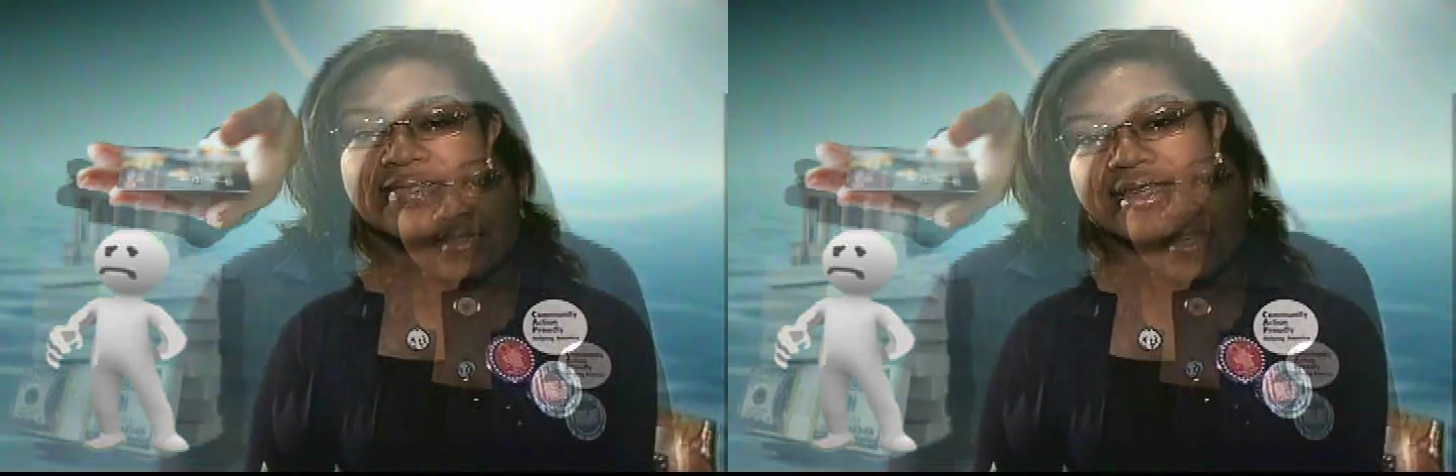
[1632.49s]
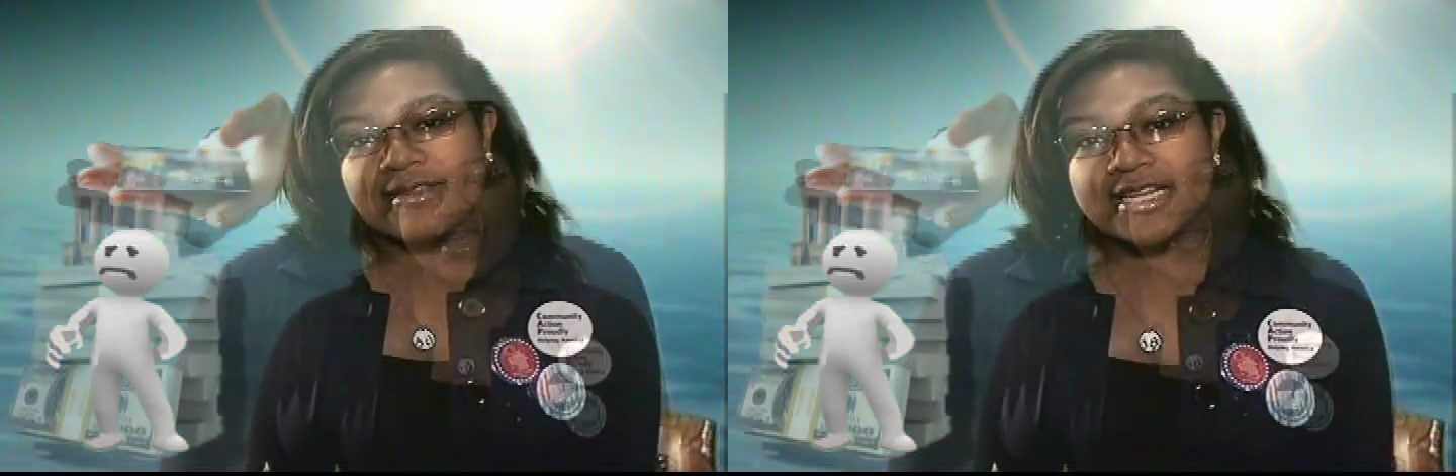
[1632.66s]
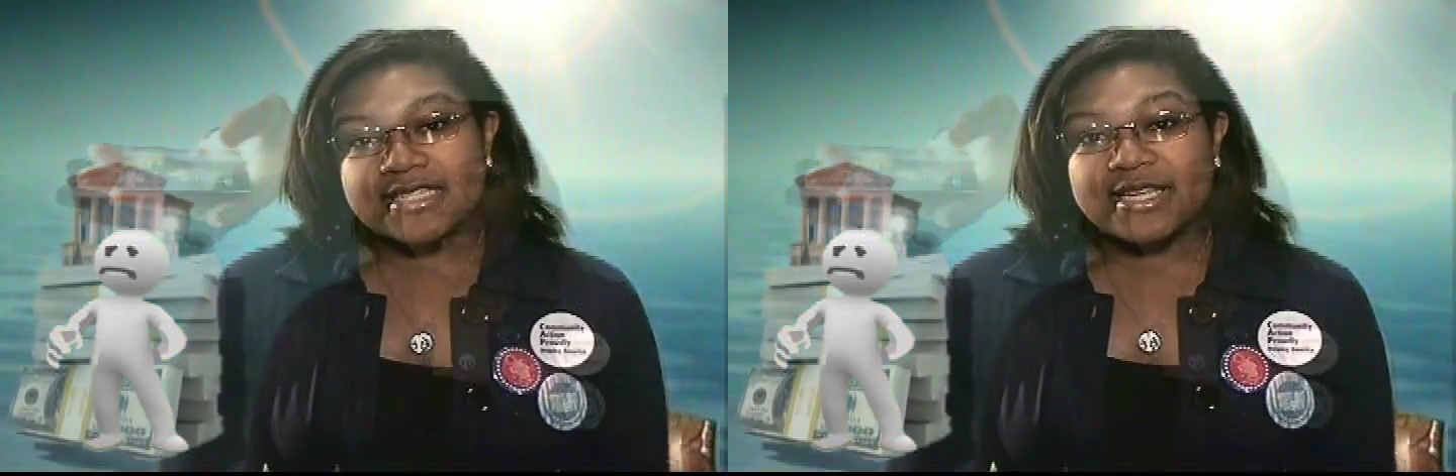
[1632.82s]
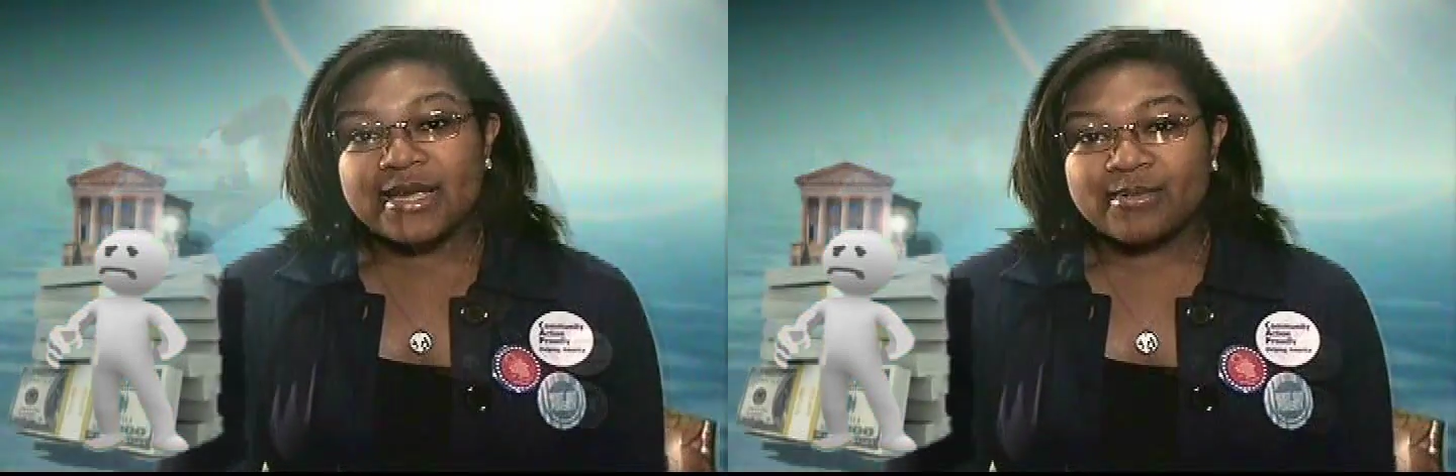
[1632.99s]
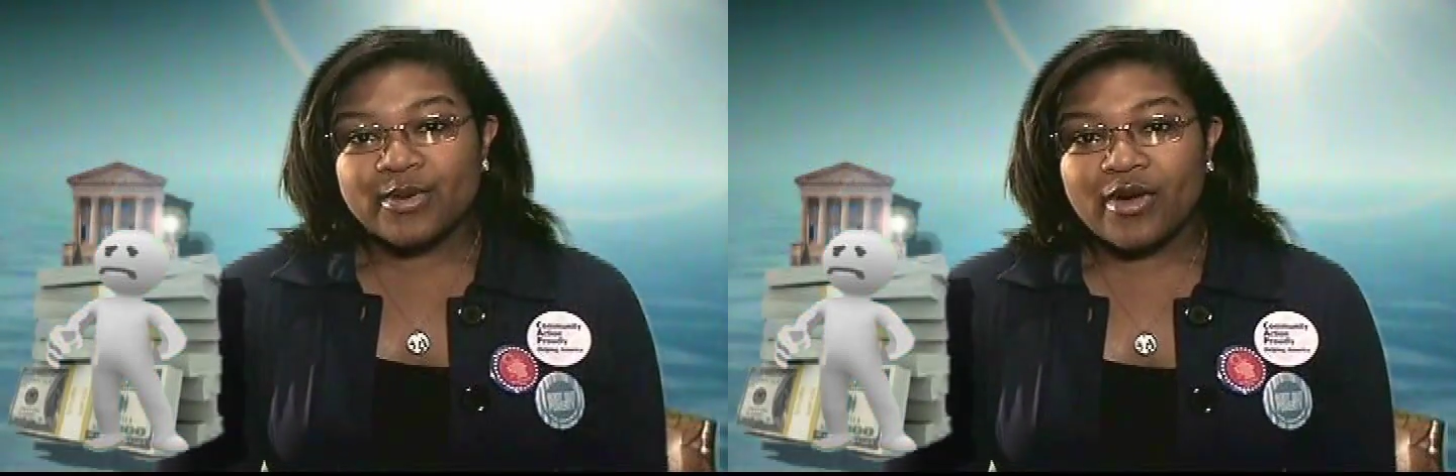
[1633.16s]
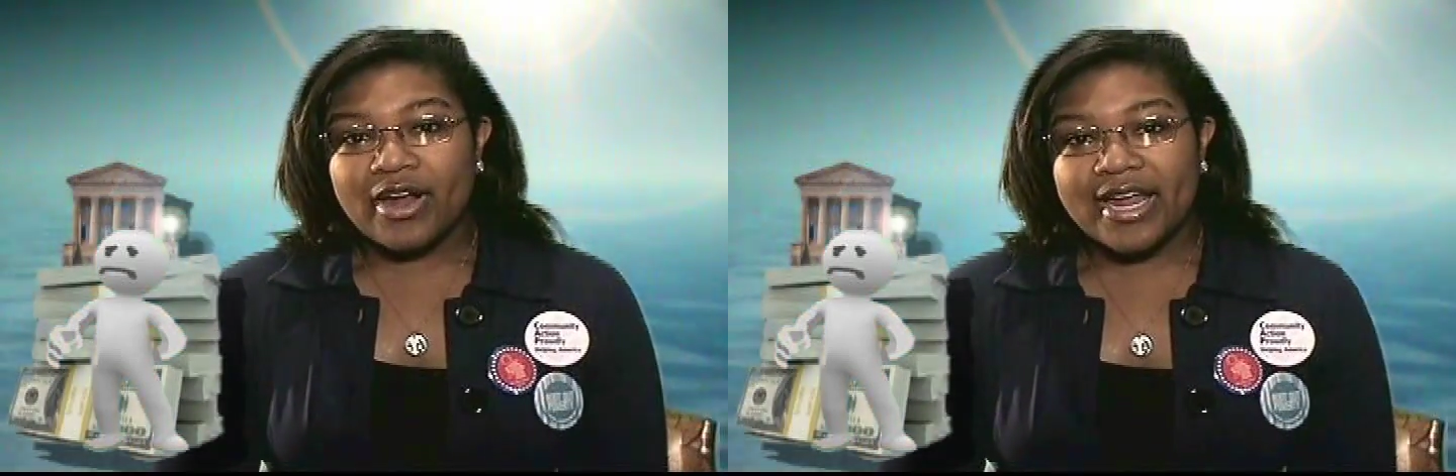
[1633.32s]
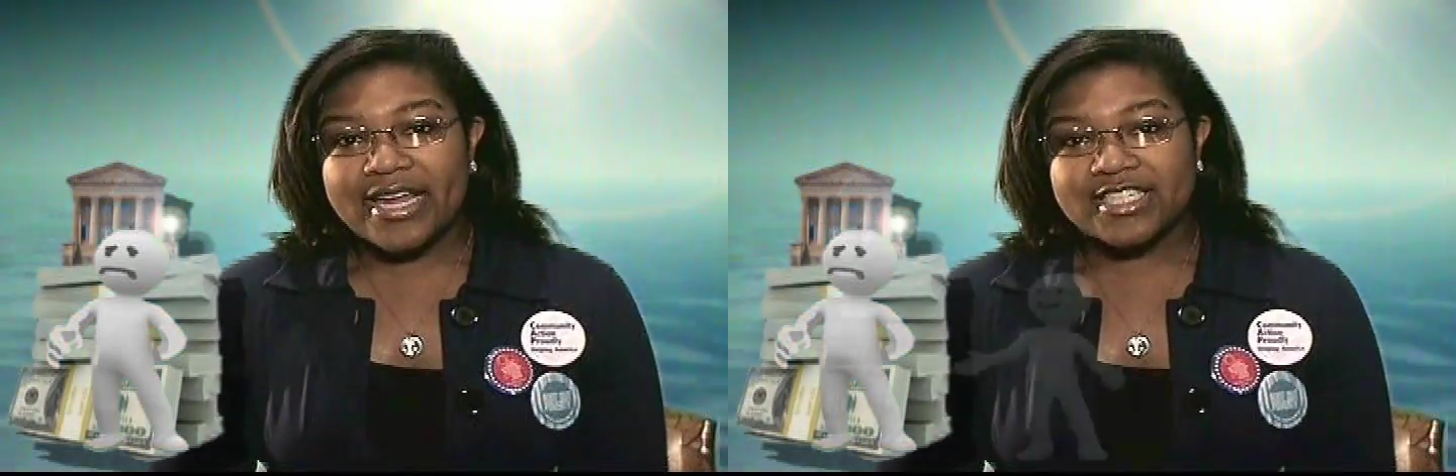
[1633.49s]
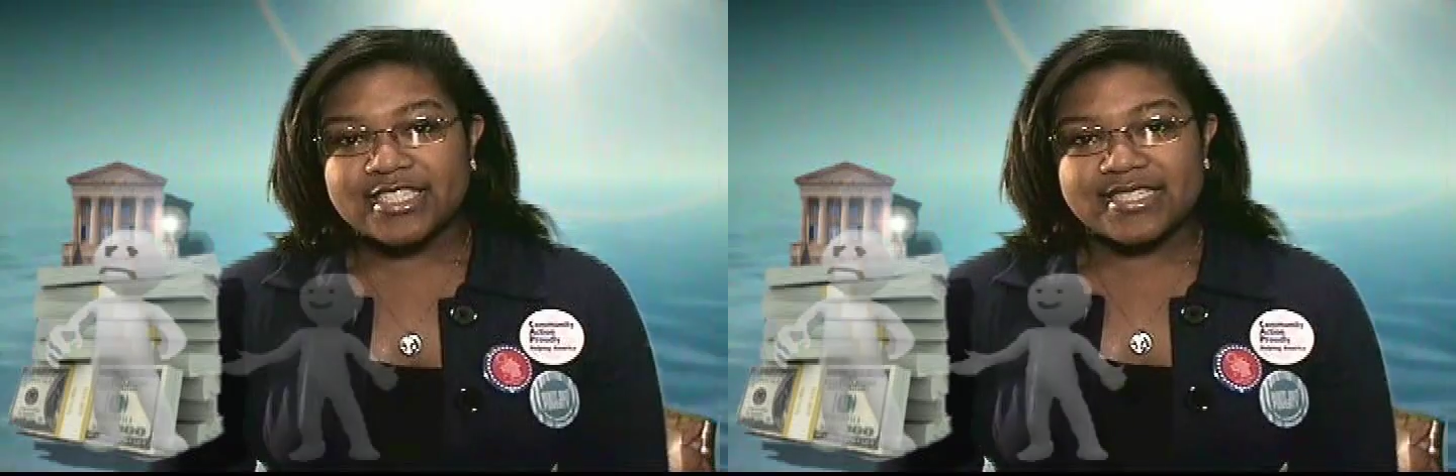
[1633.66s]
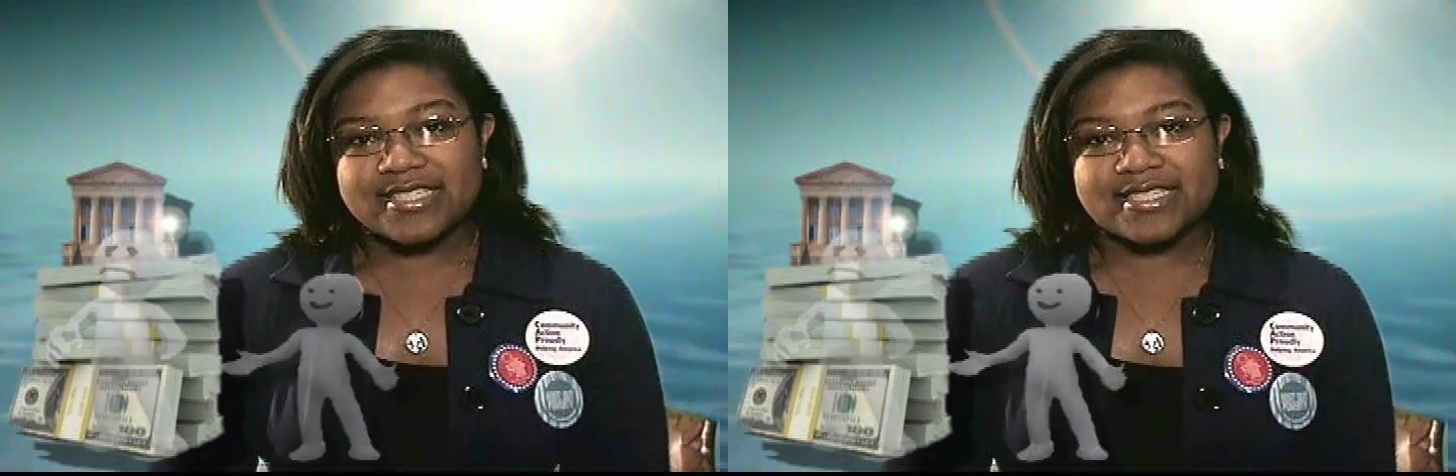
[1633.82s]
and they need to come to our
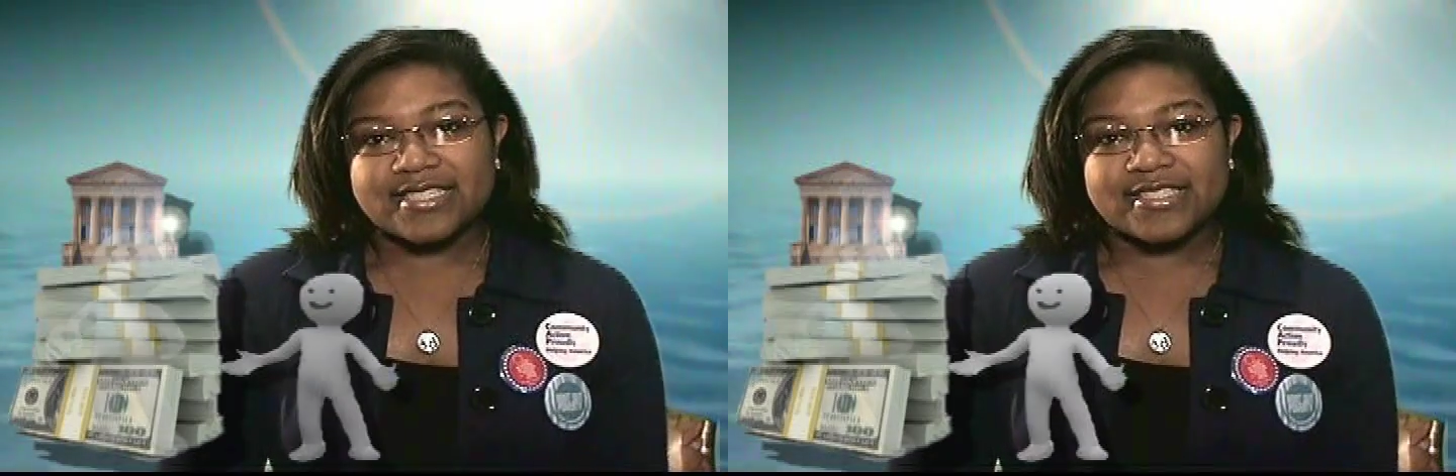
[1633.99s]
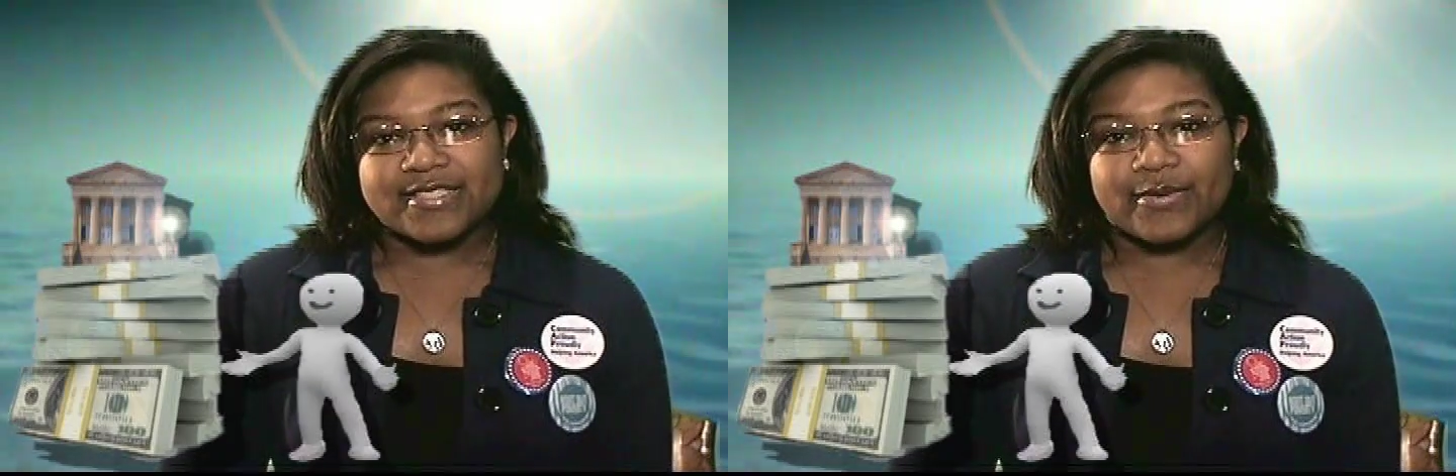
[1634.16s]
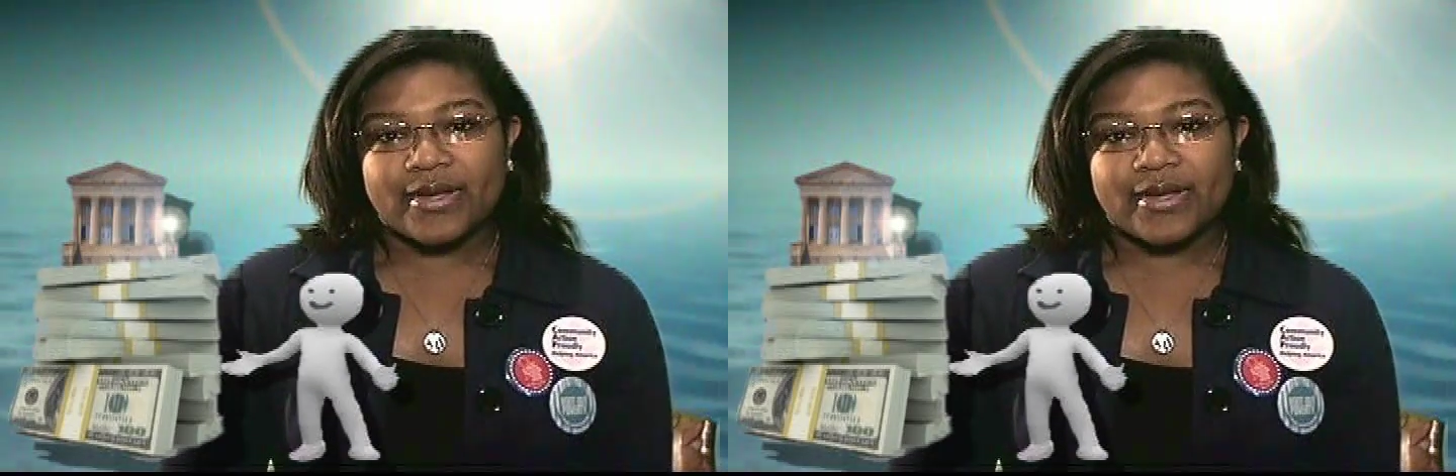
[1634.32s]
agency.